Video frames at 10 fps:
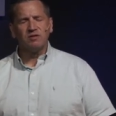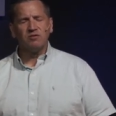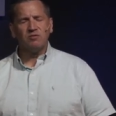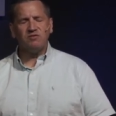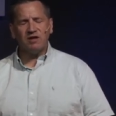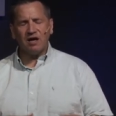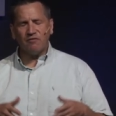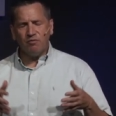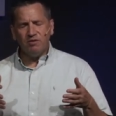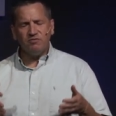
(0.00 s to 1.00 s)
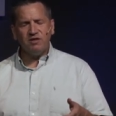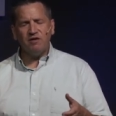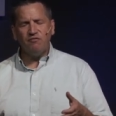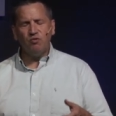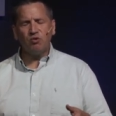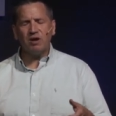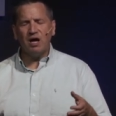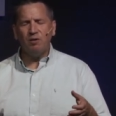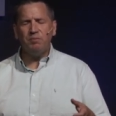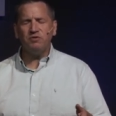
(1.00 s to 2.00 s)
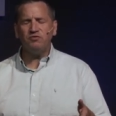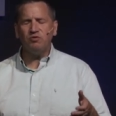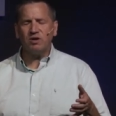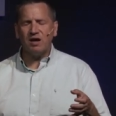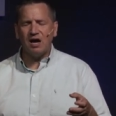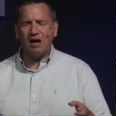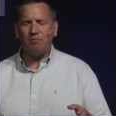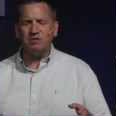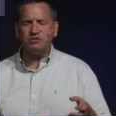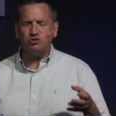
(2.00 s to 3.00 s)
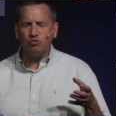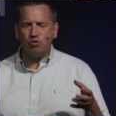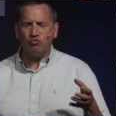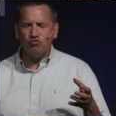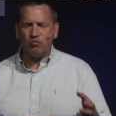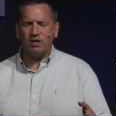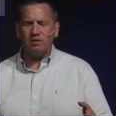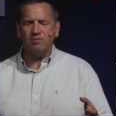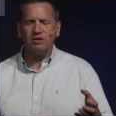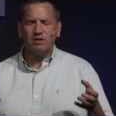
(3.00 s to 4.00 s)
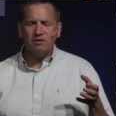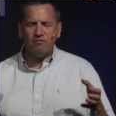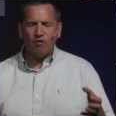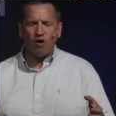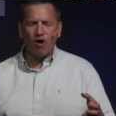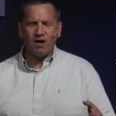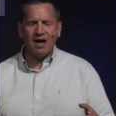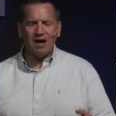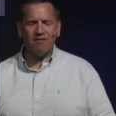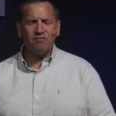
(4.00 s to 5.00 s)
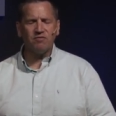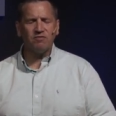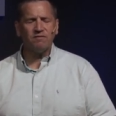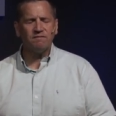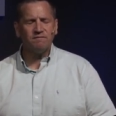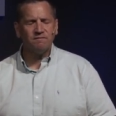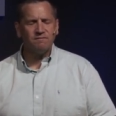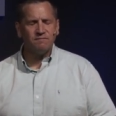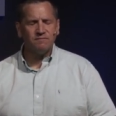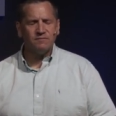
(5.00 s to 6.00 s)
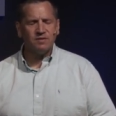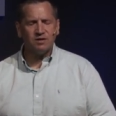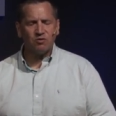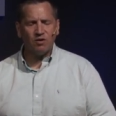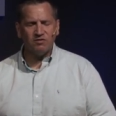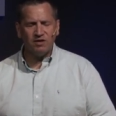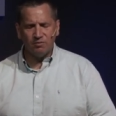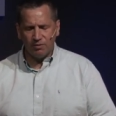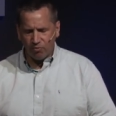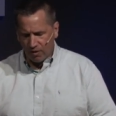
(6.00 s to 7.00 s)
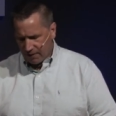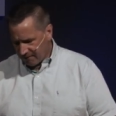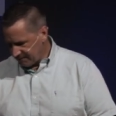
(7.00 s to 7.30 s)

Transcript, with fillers: we say, God, from this day forward, help us to accomplish your dream for our lives. In Christ's name we pray.